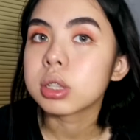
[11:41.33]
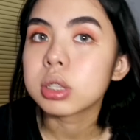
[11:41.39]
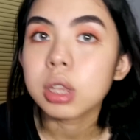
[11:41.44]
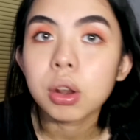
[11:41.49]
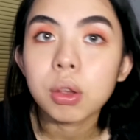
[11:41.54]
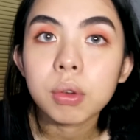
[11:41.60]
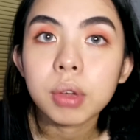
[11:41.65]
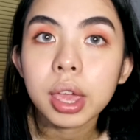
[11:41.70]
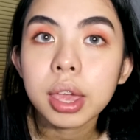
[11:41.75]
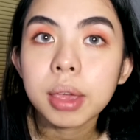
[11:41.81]
Is it
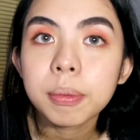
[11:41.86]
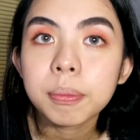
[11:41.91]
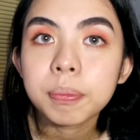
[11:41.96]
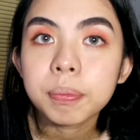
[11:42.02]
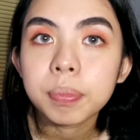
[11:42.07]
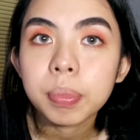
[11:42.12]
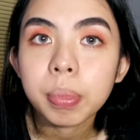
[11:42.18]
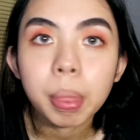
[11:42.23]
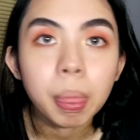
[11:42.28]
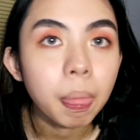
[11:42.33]
okay?
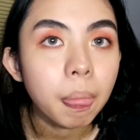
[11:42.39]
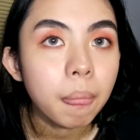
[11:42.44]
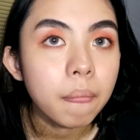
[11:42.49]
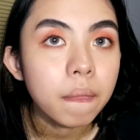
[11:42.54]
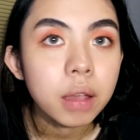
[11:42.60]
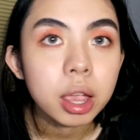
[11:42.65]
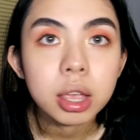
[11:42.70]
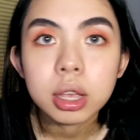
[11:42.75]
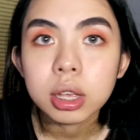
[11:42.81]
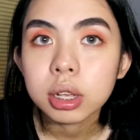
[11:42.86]

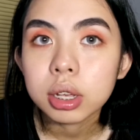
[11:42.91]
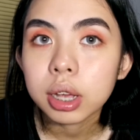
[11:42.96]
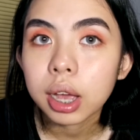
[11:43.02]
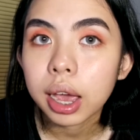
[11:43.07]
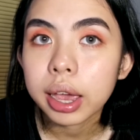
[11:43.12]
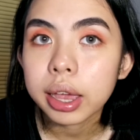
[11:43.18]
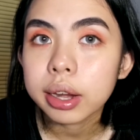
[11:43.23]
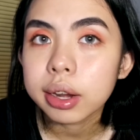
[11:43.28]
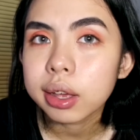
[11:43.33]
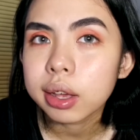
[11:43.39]

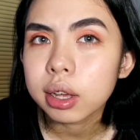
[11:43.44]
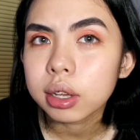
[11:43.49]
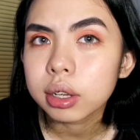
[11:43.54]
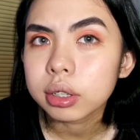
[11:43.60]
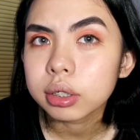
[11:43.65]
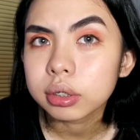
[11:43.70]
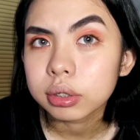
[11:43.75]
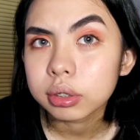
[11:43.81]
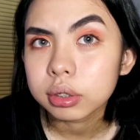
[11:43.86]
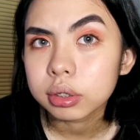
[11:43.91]

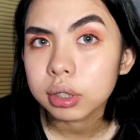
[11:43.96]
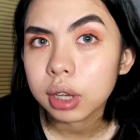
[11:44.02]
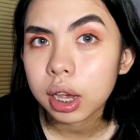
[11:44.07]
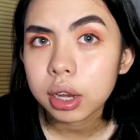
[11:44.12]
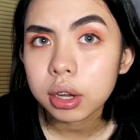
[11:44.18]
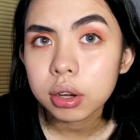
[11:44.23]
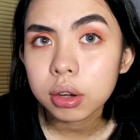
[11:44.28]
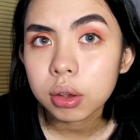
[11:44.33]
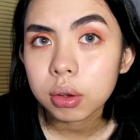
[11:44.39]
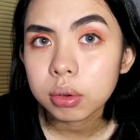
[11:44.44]
Kinda,
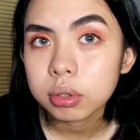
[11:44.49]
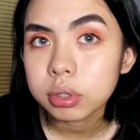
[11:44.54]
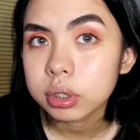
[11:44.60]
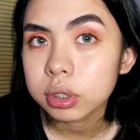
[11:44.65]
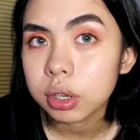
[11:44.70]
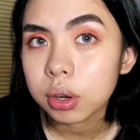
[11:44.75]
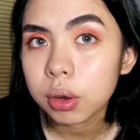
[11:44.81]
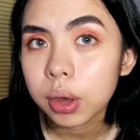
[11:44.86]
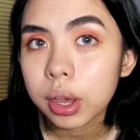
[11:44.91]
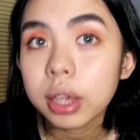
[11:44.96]
I don't know.
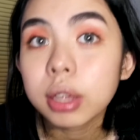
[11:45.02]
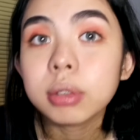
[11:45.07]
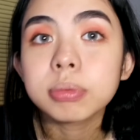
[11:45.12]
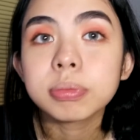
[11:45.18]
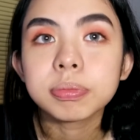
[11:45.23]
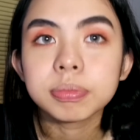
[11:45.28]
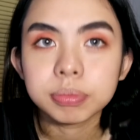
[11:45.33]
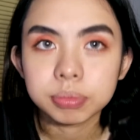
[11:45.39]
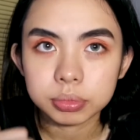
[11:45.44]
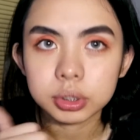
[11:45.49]
Is it okay?
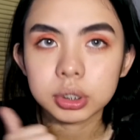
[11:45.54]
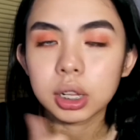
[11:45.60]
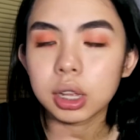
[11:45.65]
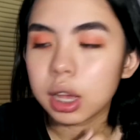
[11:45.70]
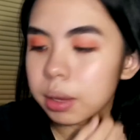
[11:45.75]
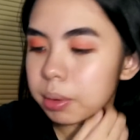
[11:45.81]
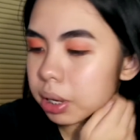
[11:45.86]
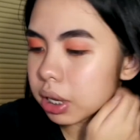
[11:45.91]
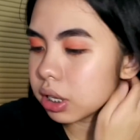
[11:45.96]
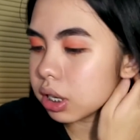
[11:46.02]

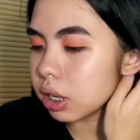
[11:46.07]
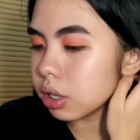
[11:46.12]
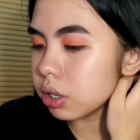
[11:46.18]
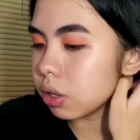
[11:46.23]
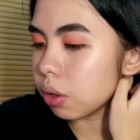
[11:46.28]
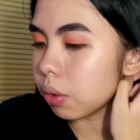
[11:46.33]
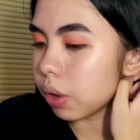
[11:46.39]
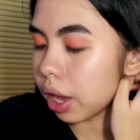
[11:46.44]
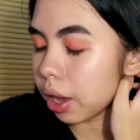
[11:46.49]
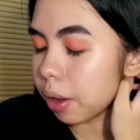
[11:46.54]
Guessing it's
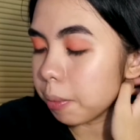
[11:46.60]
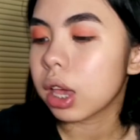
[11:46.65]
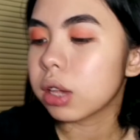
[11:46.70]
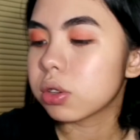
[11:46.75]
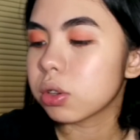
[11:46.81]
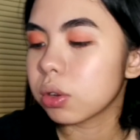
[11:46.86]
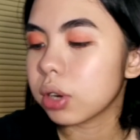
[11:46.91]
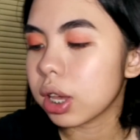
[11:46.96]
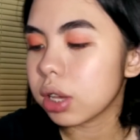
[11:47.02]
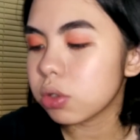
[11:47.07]
okay. Okay,
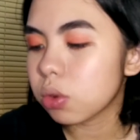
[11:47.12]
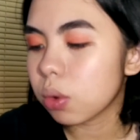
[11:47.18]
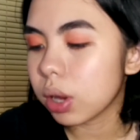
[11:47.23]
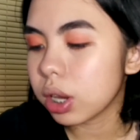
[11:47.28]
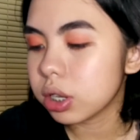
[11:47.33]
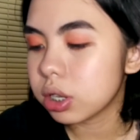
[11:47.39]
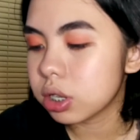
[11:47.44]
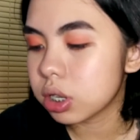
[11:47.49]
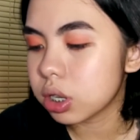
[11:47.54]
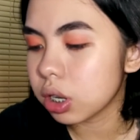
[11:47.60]
so next
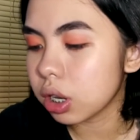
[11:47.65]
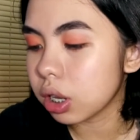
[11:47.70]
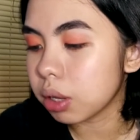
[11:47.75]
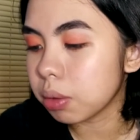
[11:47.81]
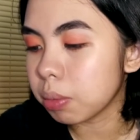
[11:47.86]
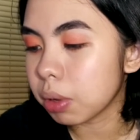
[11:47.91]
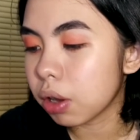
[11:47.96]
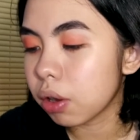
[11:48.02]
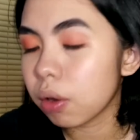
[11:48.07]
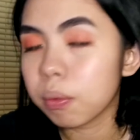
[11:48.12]

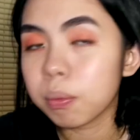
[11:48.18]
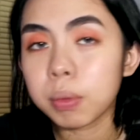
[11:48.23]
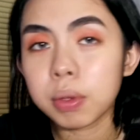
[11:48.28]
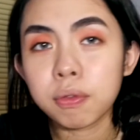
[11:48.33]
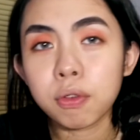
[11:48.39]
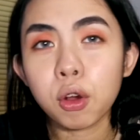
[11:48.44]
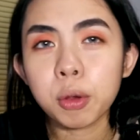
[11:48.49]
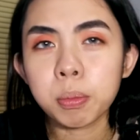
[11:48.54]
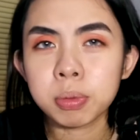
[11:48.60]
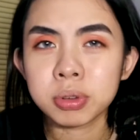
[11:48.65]
question
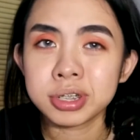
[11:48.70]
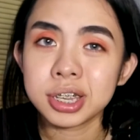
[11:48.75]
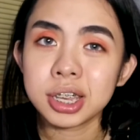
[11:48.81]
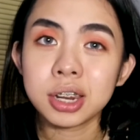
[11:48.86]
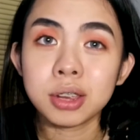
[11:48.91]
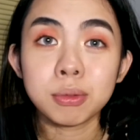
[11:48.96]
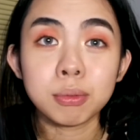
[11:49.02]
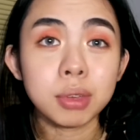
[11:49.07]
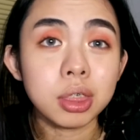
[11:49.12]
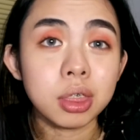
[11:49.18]
before
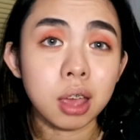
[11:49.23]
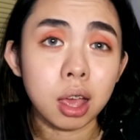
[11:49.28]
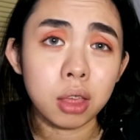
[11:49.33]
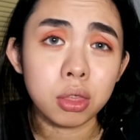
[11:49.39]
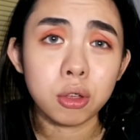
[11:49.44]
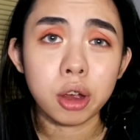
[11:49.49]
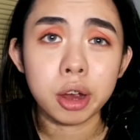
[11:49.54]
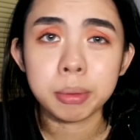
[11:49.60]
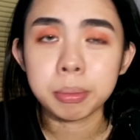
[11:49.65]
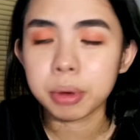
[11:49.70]
proceeding with the
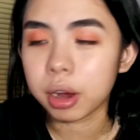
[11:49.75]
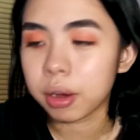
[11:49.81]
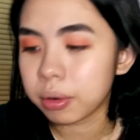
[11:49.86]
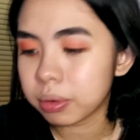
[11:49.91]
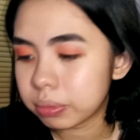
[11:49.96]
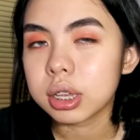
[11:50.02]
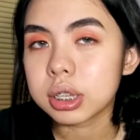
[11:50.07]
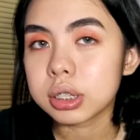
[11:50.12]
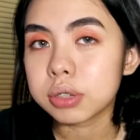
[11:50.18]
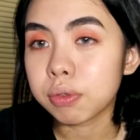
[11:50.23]
other eyebrow.
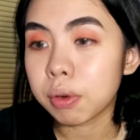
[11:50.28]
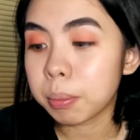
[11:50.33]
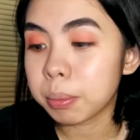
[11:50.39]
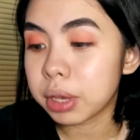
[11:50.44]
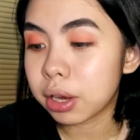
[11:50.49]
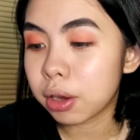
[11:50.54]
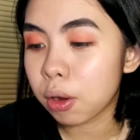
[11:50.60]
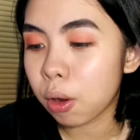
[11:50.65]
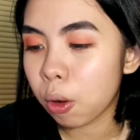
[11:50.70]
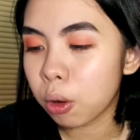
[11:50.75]
It's from
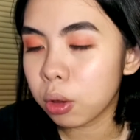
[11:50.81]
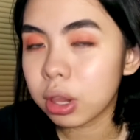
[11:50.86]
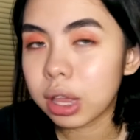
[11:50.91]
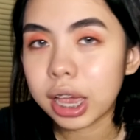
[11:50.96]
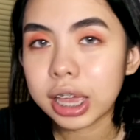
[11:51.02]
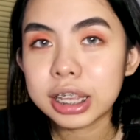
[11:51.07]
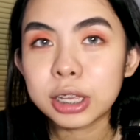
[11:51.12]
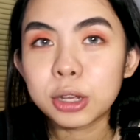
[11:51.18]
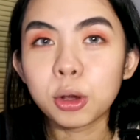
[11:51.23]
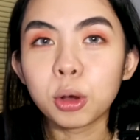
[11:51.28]
Nicole.
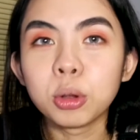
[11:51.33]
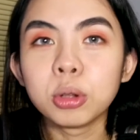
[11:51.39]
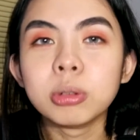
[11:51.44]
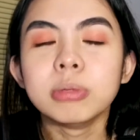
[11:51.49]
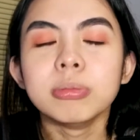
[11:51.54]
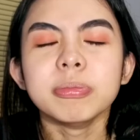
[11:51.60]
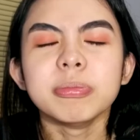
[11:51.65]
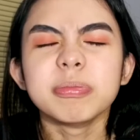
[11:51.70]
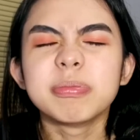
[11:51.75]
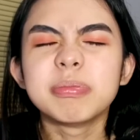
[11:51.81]
Hi, Nicole.
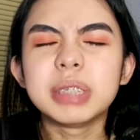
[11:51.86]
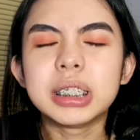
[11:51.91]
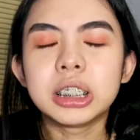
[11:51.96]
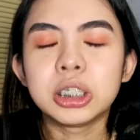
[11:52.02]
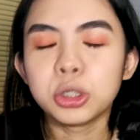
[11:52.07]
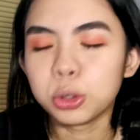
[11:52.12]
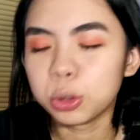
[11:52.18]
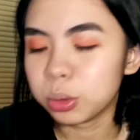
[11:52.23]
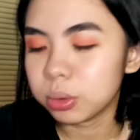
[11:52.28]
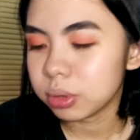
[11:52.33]

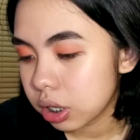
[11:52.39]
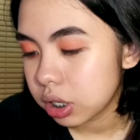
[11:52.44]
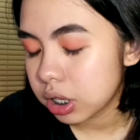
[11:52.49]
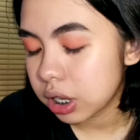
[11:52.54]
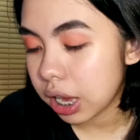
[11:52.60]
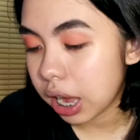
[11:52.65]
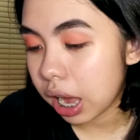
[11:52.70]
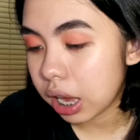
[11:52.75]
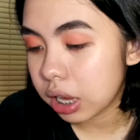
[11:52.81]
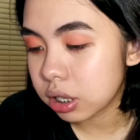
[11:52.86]
Miss you.
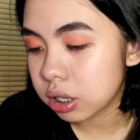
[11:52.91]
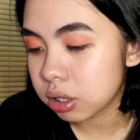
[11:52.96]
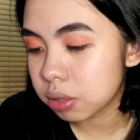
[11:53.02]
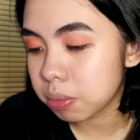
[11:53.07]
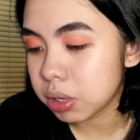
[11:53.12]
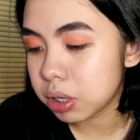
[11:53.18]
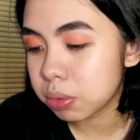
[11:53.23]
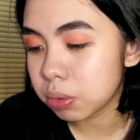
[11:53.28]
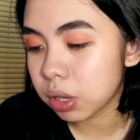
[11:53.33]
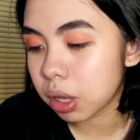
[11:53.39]
She asked,
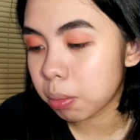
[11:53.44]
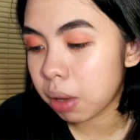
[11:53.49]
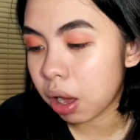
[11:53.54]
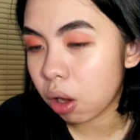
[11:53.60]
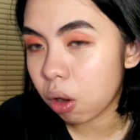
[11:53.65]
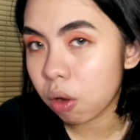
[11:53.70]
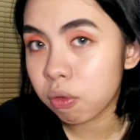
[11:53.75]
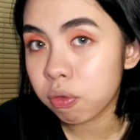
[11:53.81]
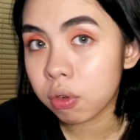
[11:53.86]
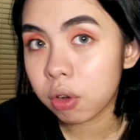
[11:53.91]
miss mo na ba
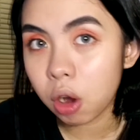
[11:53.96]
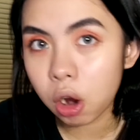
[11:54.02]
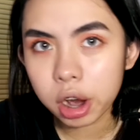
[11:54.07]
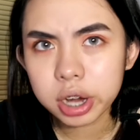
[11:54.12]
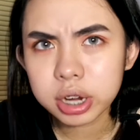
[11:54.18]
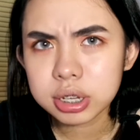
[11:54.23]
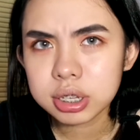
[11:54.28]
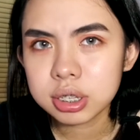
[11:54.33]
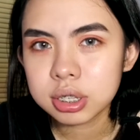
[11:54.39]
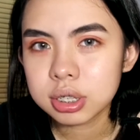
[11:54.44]
ako? Of
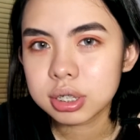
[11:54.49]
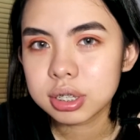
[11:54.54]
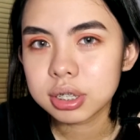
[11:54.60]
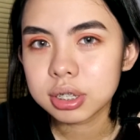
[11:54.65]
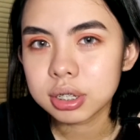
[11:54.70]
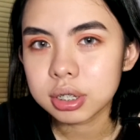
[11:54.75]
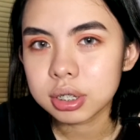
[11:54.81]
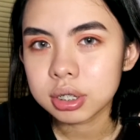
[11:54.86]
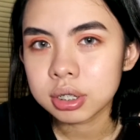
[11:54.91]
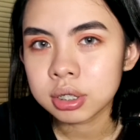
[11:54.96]
course!
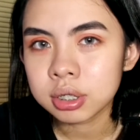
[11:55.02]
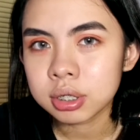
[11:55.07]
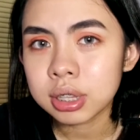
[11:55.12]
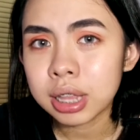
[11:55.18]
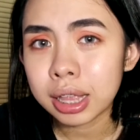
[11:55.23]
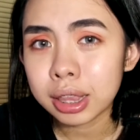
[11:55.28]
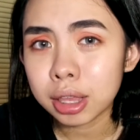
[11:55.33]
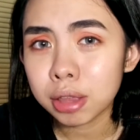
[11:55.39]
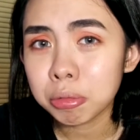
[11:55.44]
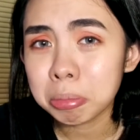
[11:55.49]

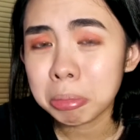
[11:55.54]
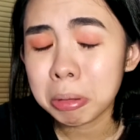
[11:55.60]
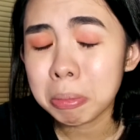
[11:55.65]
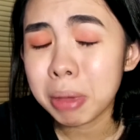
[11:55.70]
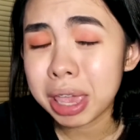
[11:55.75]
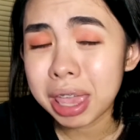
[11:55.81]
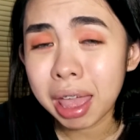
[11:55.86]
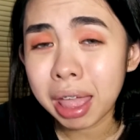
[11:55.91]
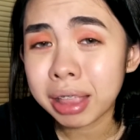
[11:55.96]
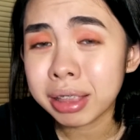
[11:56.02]
Natanong pa
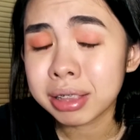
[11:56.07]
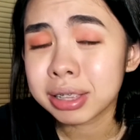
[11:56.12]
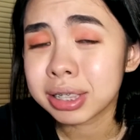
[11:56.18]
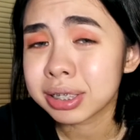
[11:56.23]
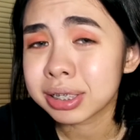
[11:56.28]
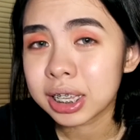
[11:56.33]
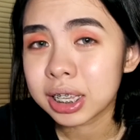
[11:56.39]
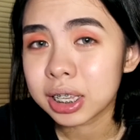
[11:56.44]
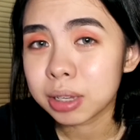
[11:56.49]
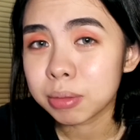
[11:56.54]
ba yan?
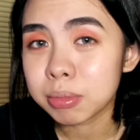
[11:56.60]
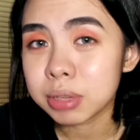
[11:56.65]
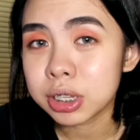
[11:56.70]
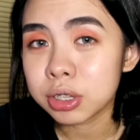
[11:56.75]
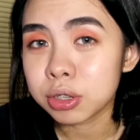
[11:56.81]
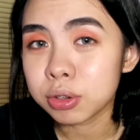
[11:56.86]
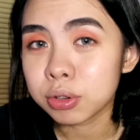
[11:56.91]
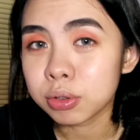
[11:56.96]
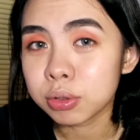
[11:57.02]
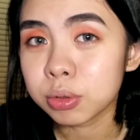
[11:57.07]

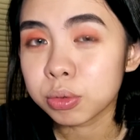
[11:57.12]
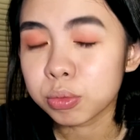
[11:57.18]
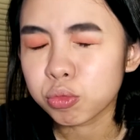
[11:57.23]
Miss you.